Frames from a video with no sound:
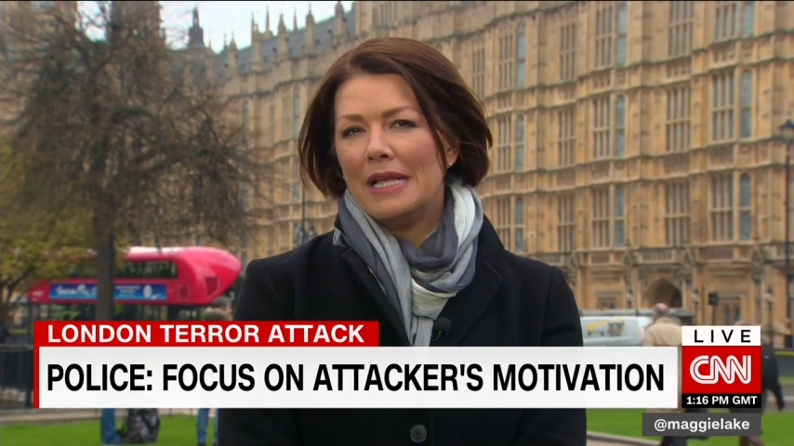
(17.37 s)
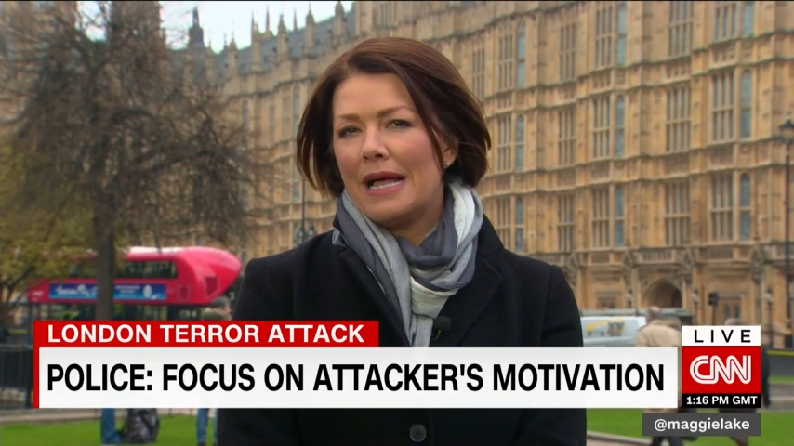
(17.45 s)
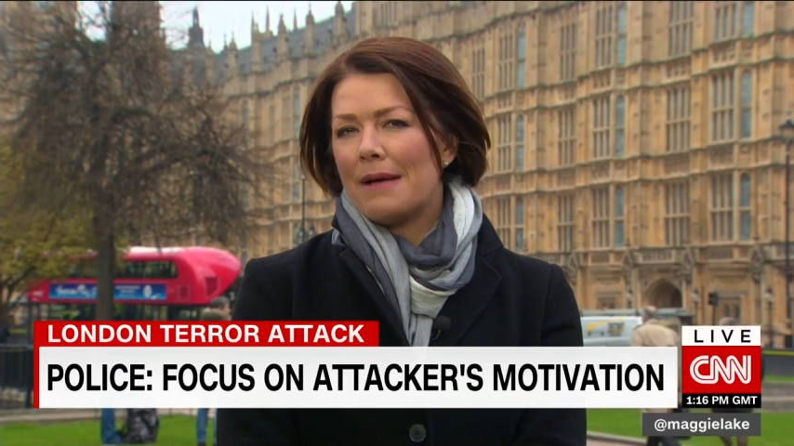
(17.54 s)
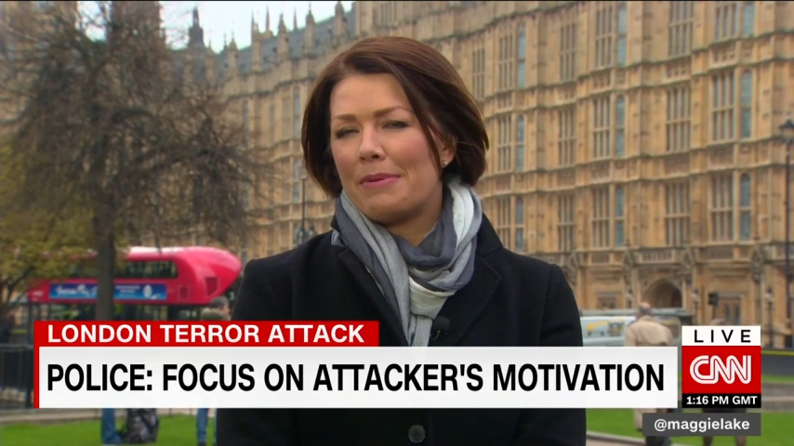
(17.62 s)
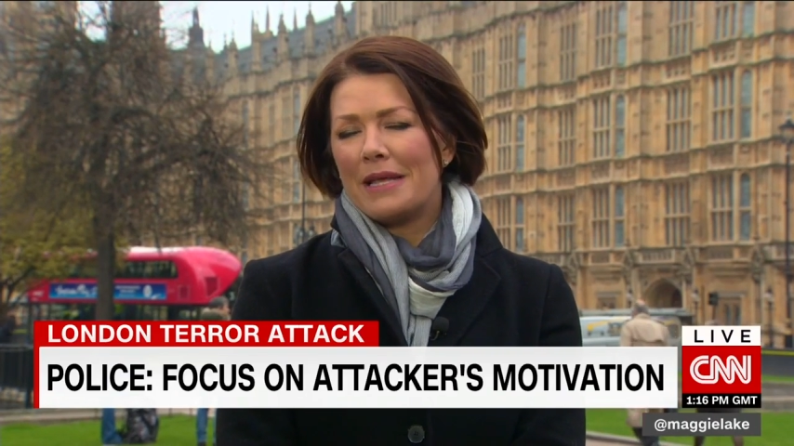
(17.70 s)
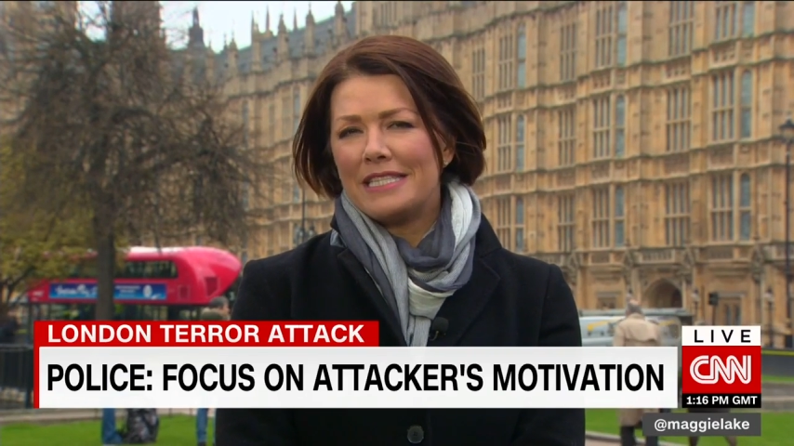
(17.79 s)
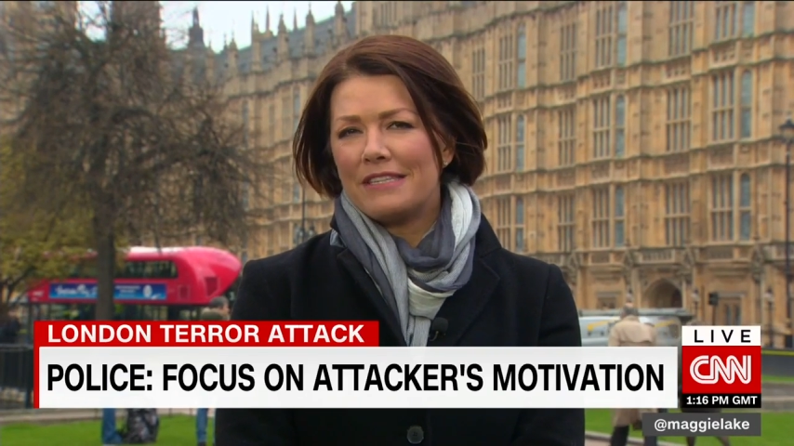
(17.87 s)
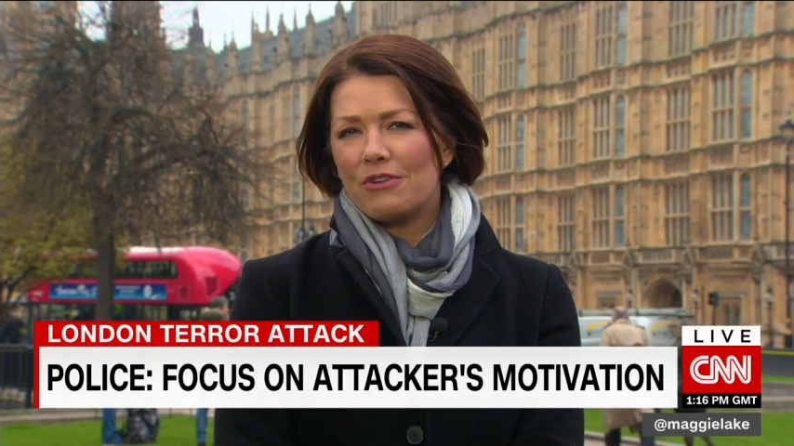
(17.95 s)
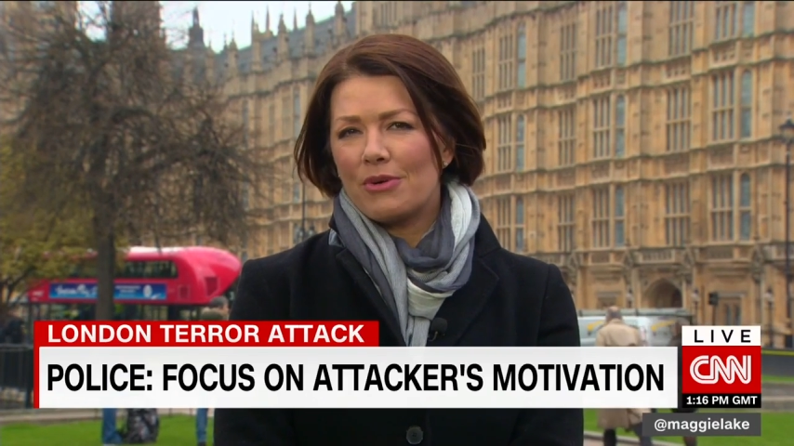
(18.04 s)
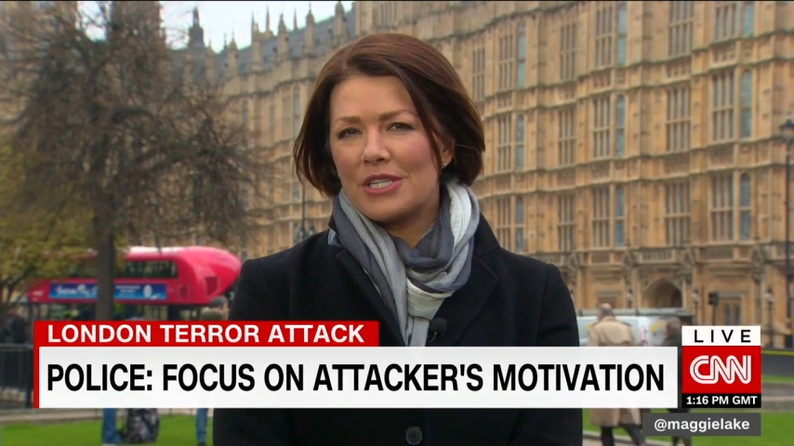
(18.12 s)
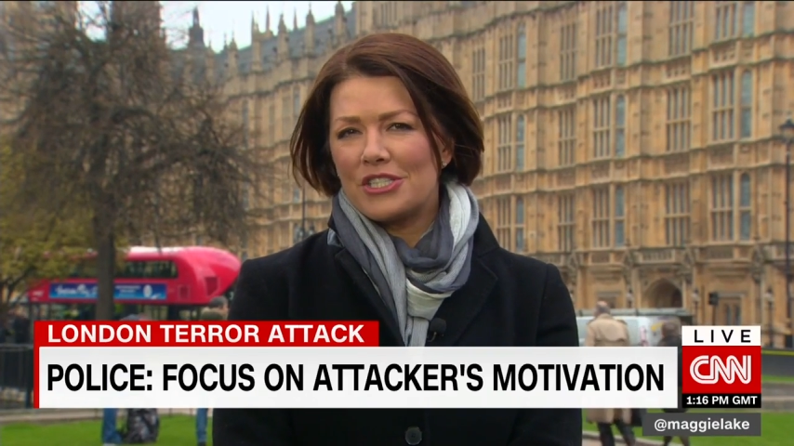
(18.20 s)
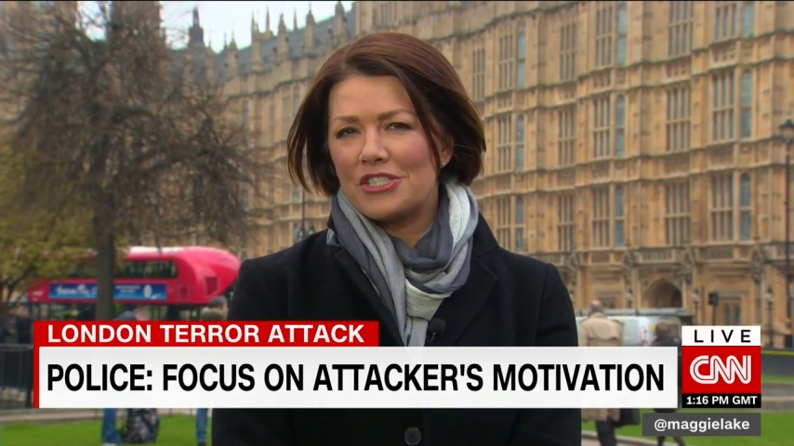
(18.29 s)
Uh, plenty of
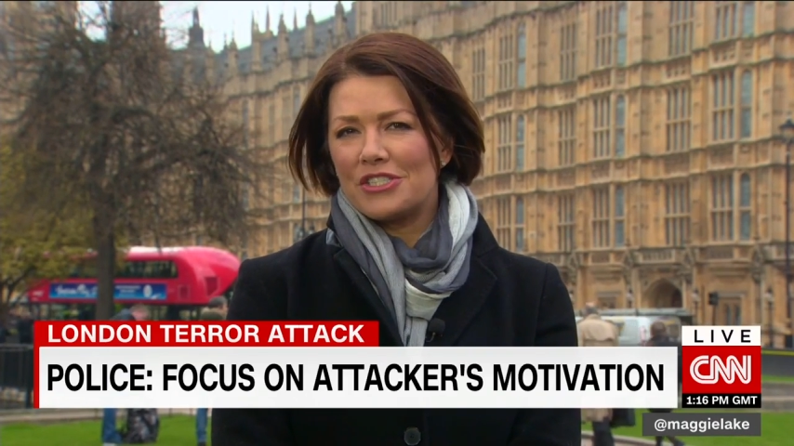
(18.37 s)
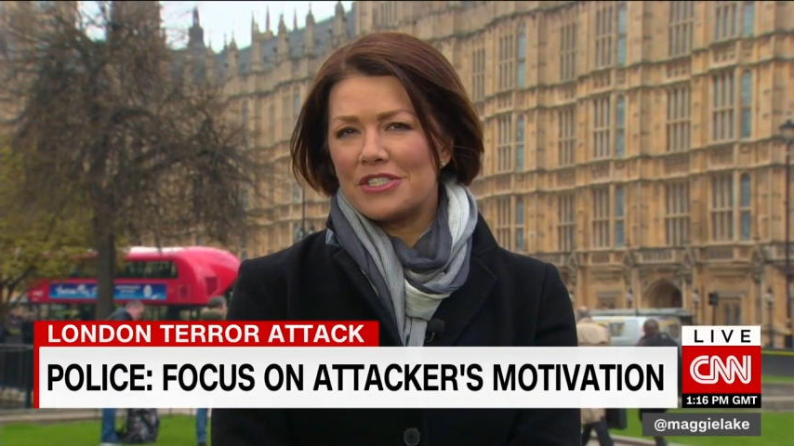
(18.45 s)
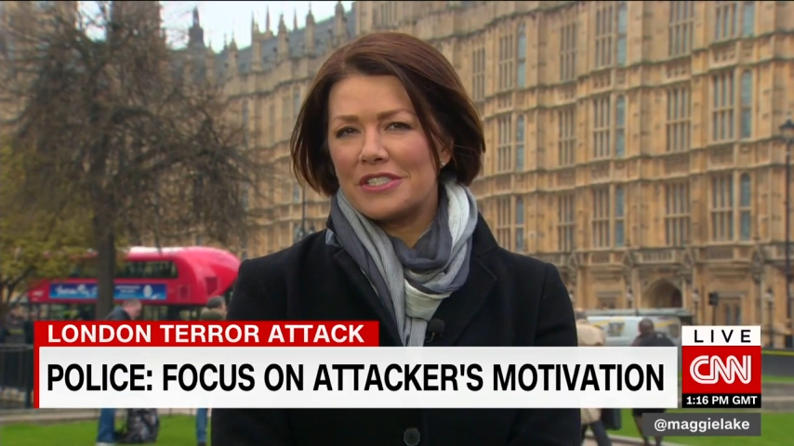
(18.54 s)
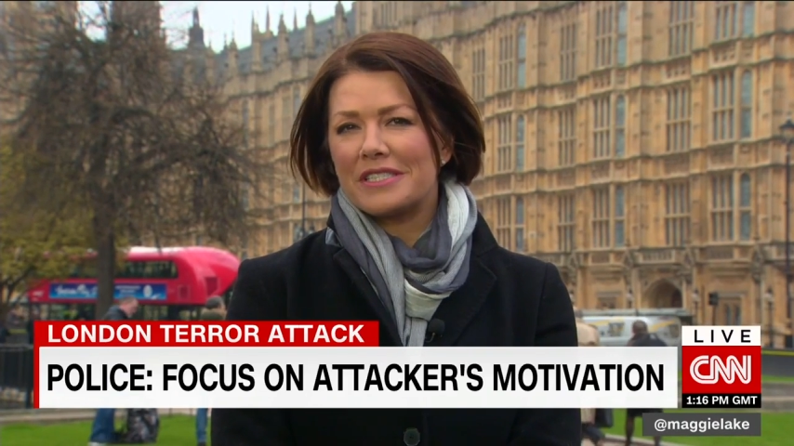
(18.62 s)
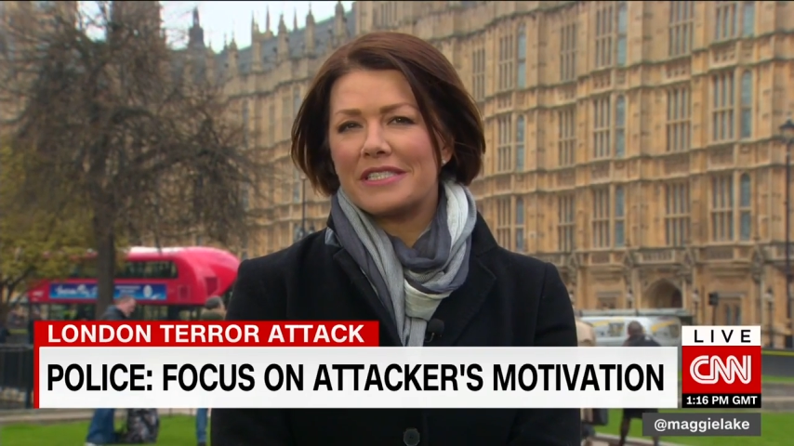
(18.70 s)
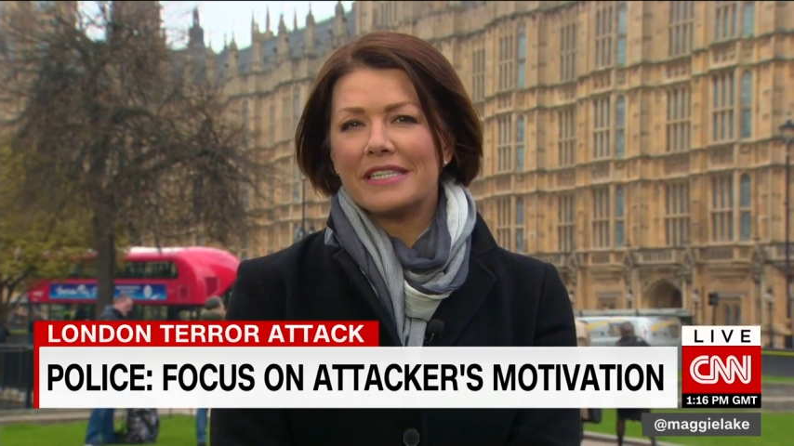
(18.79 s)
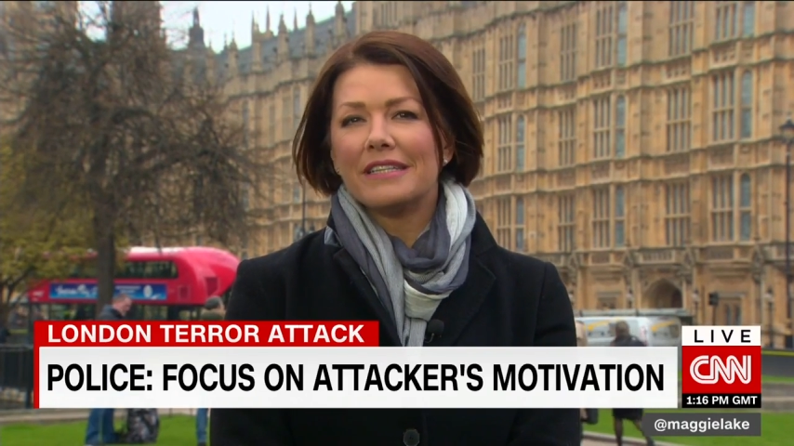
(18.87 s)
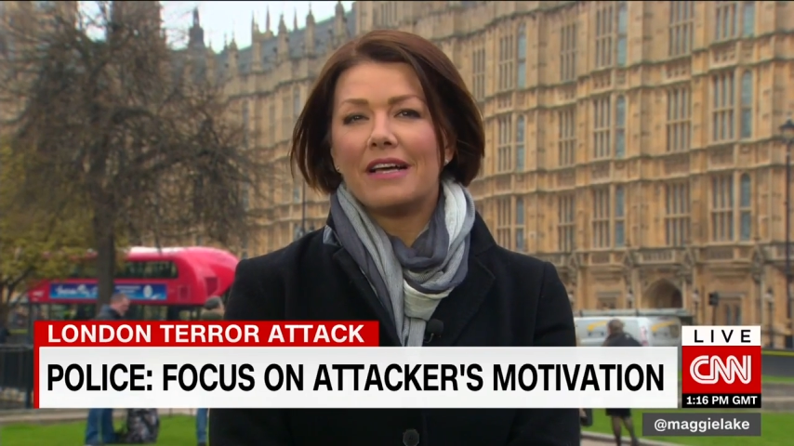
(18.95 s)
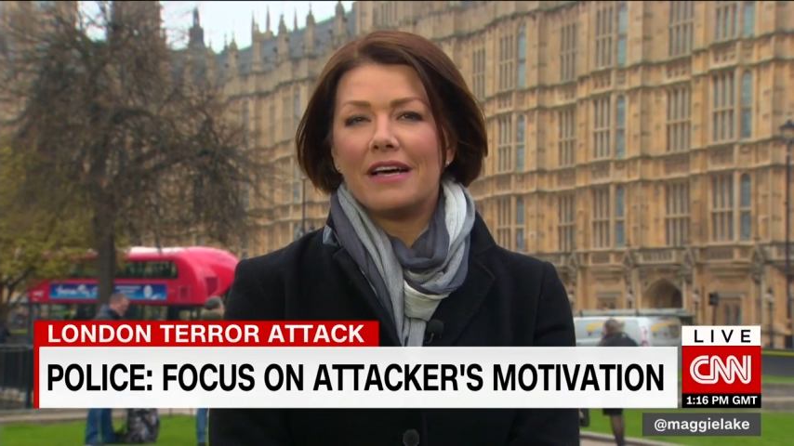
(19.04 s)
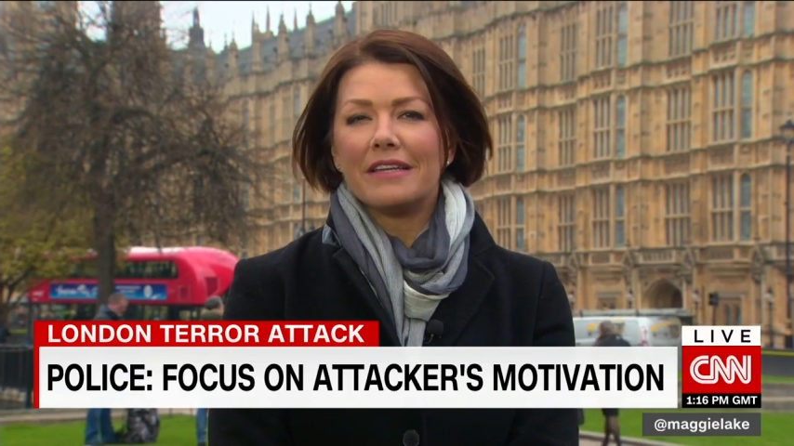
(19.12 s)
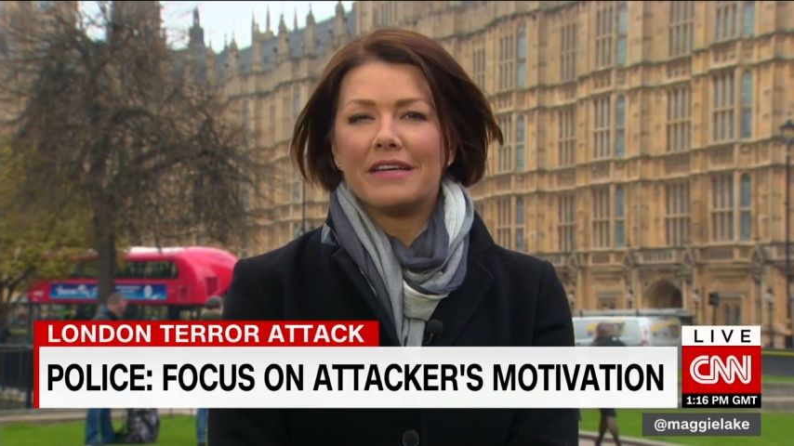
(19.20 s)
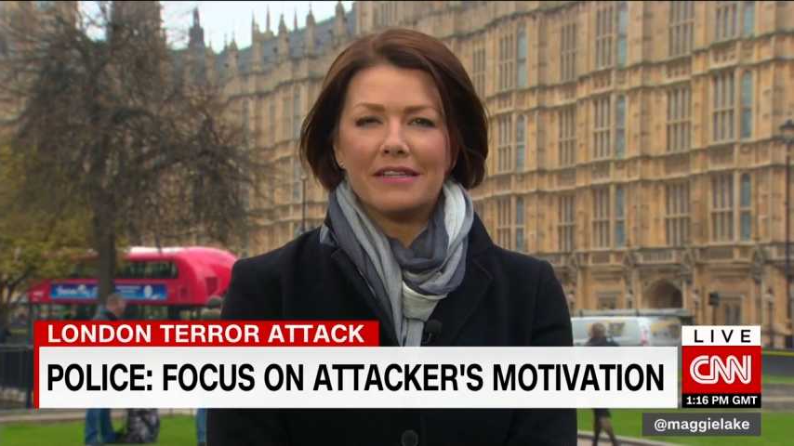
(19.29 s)
questions still
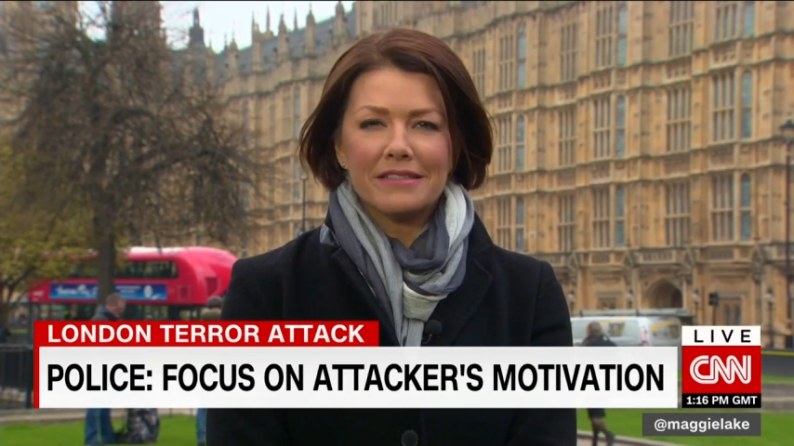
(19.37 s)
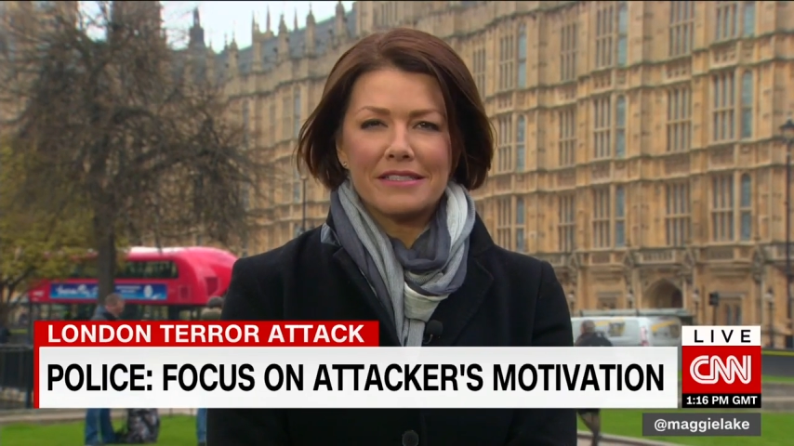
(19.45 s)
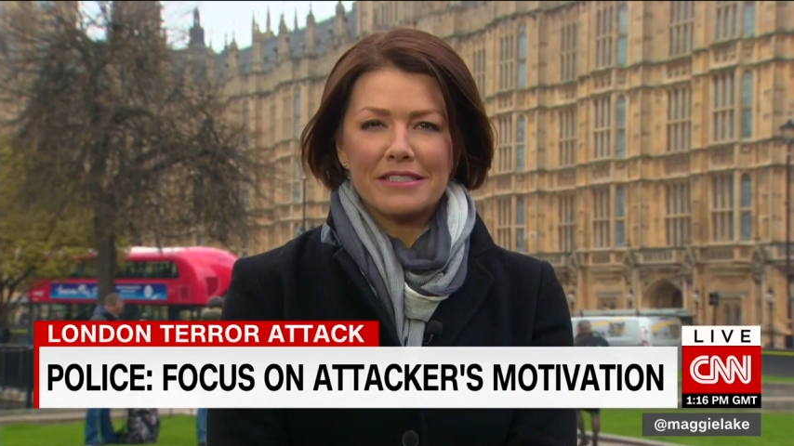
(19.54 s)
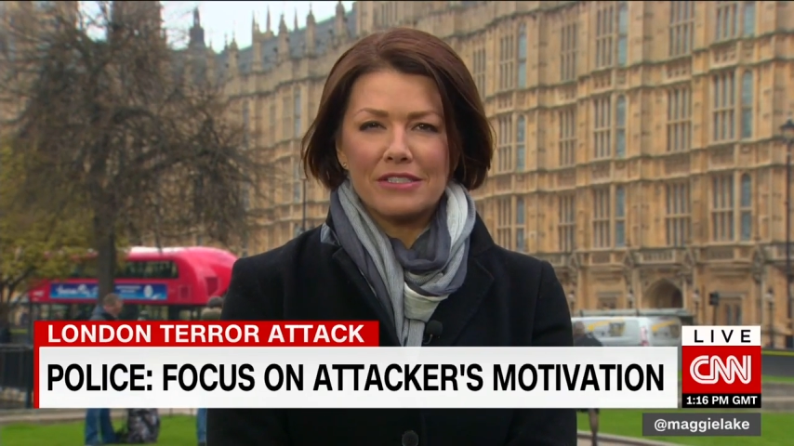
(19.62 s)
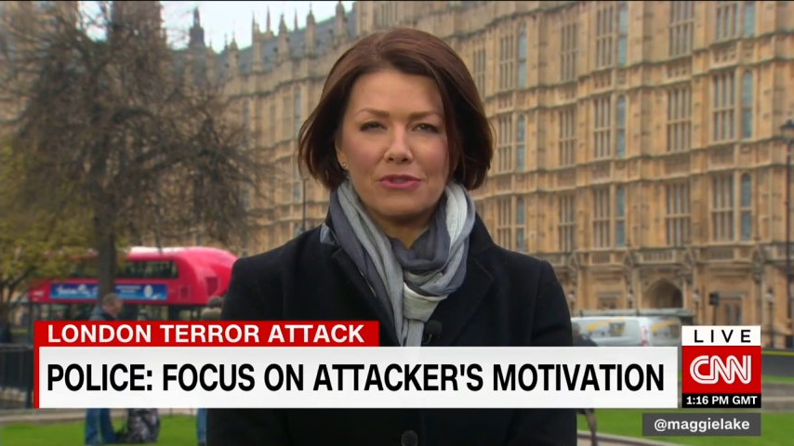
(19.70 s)
unanswered,